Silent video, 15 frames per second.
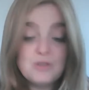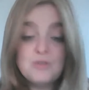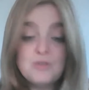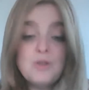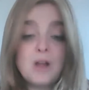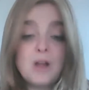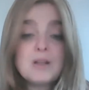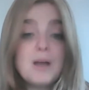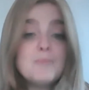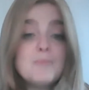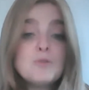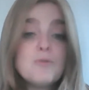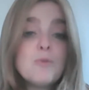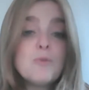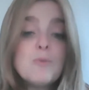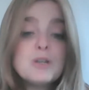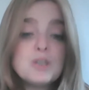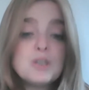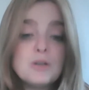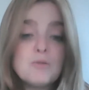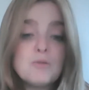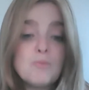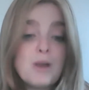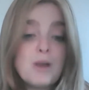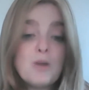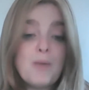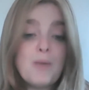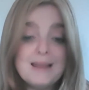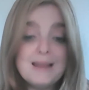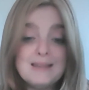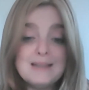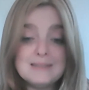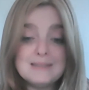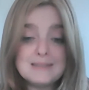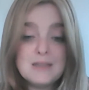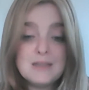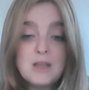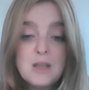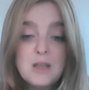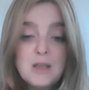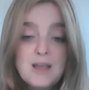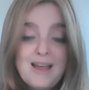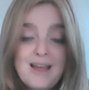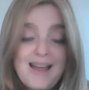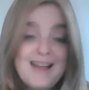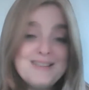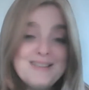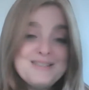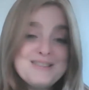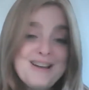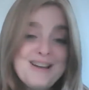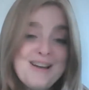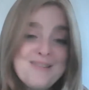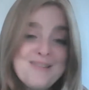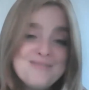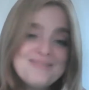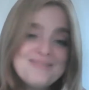do not come to fruition right away, at least. And uh,